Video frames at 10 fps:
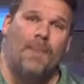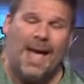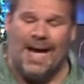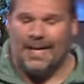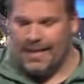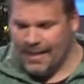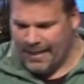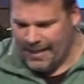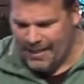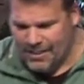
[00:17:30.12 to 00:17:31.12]
man
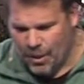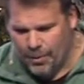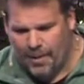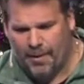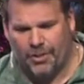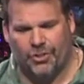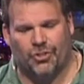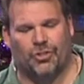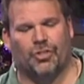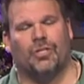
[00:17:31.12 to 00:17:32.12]
in his own
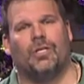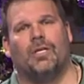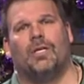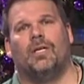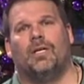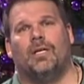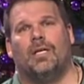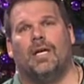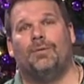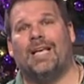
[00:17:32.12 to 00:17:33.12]
image.
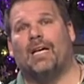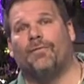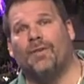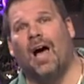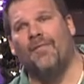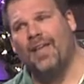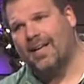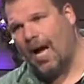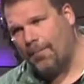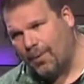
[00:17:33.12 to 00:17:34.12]
It was out of love that
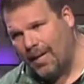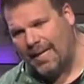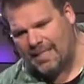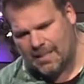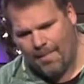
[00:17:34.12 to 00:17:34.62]
God placed